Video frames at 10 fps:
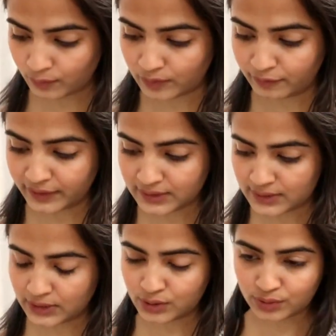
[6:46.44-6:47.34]
We'll fix
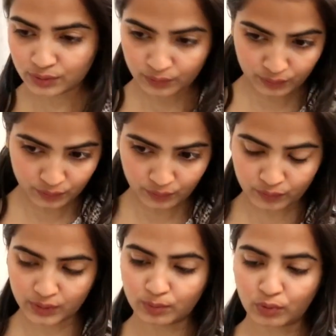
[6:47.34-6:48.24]
it
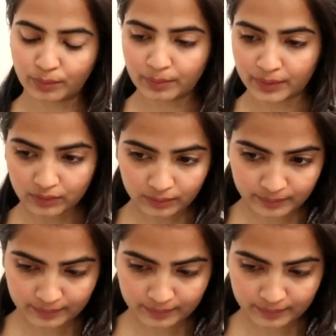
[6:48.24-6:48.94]
with a bobby pin.